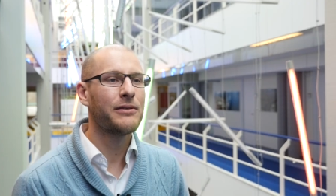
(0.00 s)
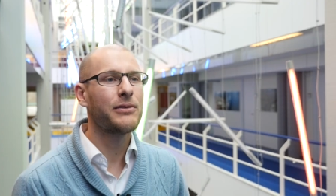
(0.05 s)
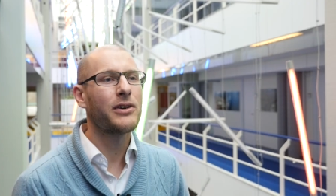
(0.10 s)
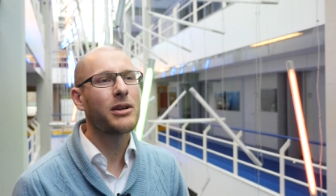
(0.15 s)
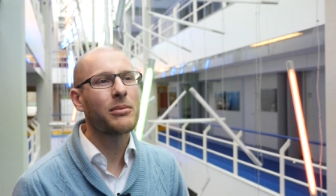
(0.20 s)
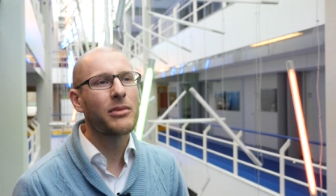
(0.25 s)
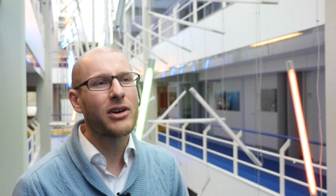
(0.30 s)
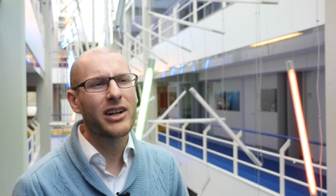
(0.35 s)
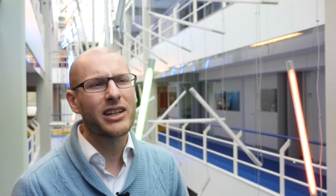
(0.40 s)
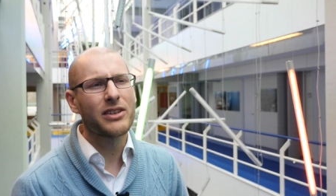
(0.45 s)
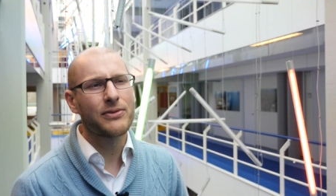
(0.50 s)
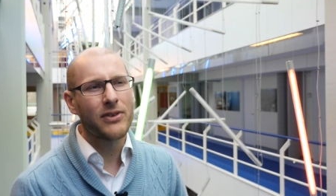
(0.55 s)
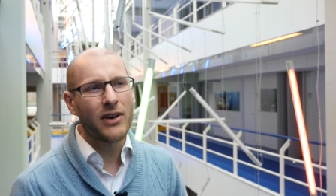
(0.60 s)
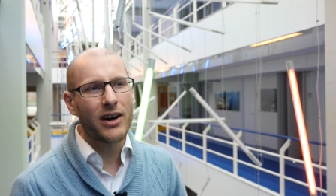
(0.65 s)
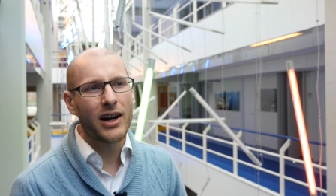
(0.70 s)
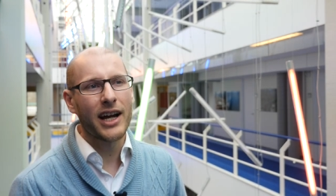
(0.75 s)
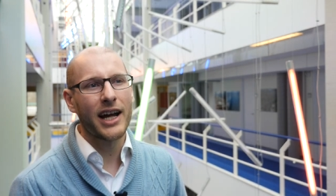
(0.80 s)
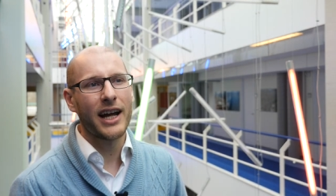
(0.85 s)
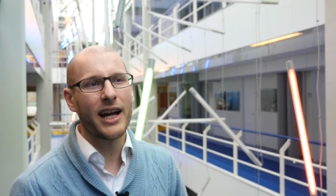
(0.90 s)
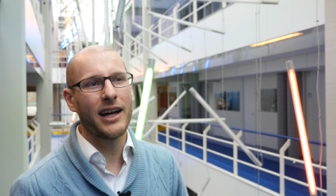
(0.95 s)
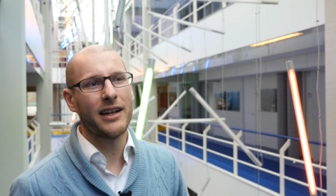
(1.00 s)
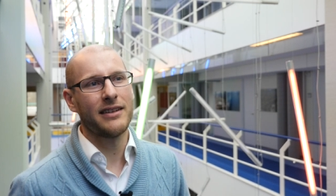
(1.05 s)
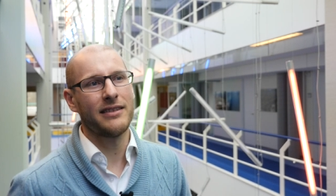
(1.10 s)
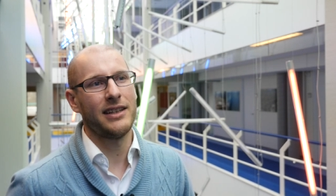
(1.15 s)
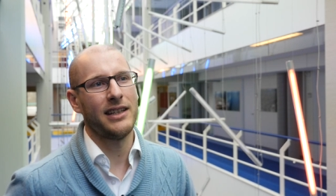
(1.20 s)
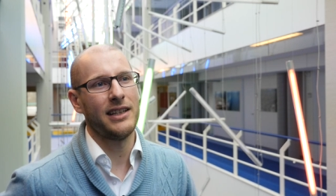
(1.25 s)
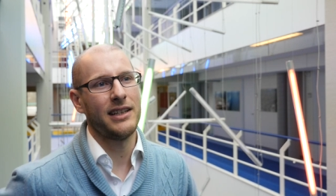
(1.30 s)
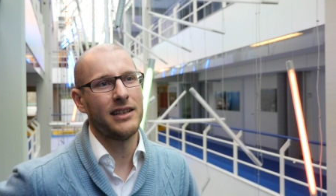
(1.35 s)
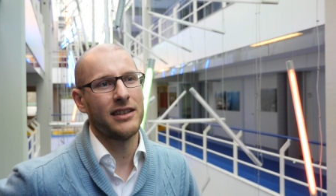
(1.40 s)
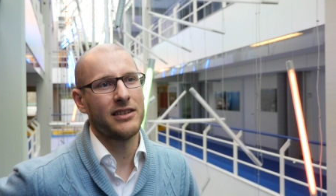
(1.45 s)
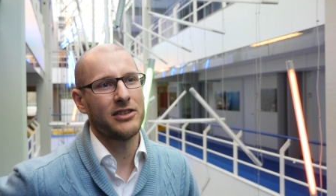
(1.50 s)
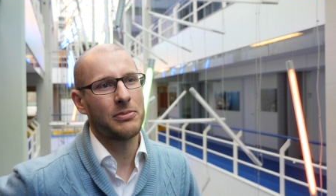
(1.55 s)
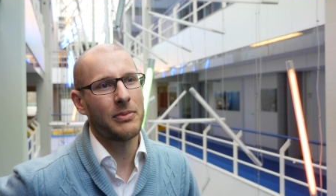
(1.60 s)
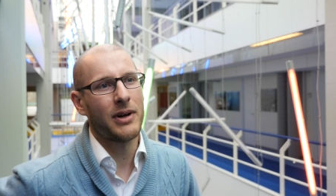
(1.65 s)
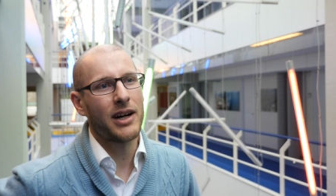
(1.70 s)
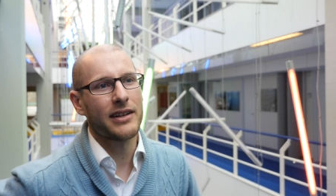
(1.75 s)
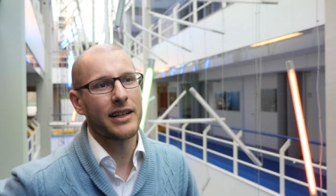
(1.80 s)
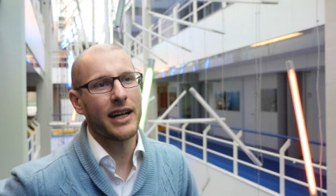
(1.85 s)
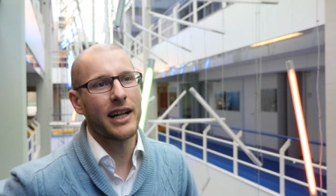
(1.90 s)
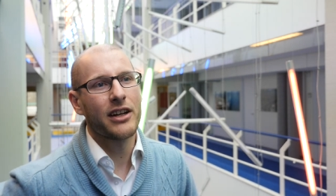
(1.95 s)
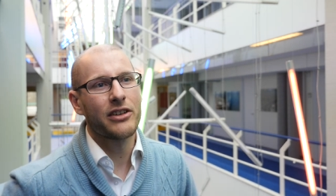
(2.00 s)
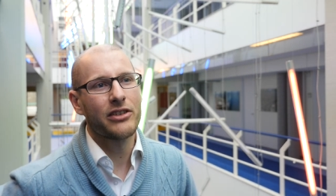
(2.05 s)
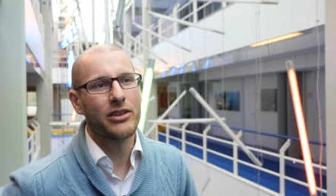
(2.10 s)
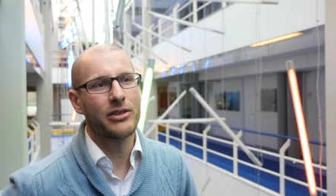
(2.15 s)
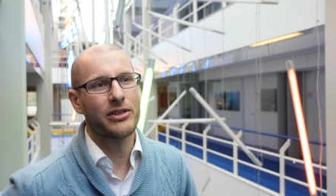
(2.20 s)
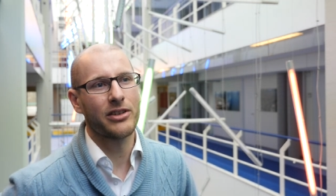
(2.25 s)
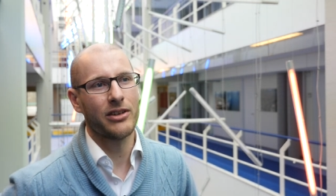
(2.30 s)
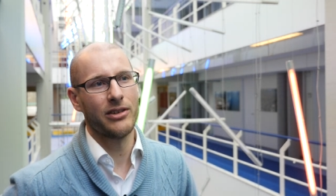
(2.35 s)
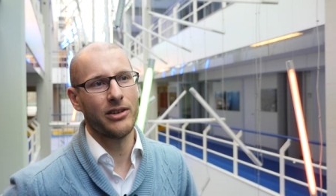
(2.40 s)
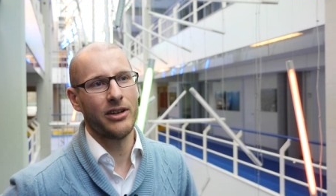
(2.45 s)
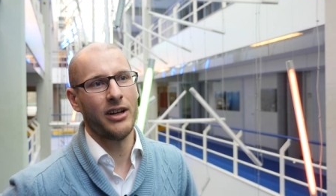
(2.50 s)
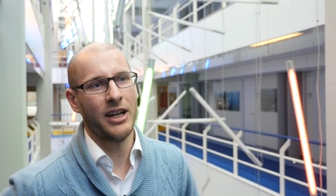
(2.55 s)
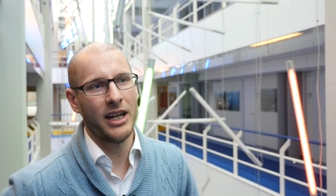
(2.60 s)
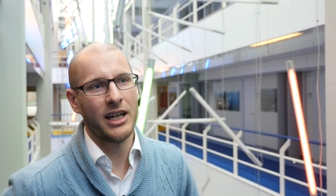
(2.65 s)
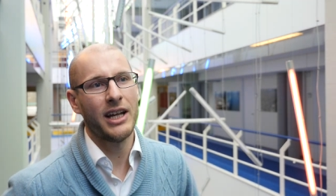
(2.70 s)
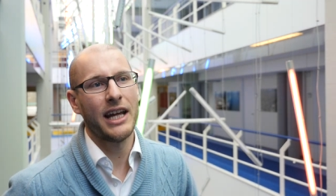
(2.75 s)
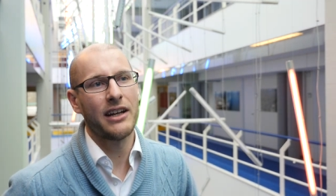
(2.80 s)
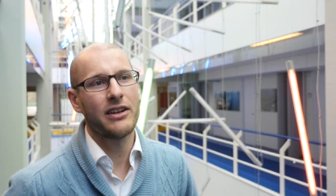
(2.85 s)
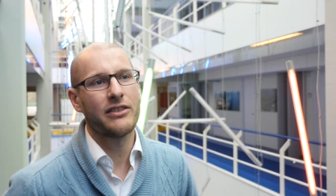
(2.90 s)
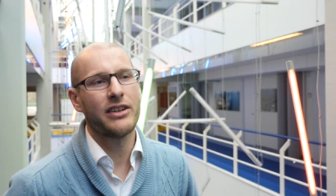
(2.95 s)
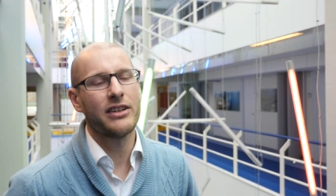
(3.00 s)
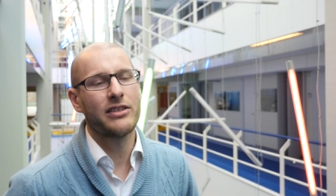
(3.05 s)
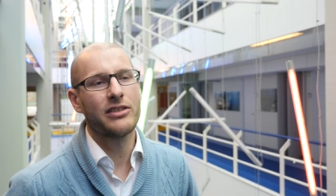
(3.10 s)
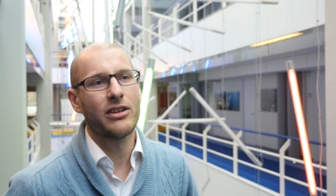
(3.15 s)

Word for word: Furthermore, it's far ahead in smart energy, uh, energy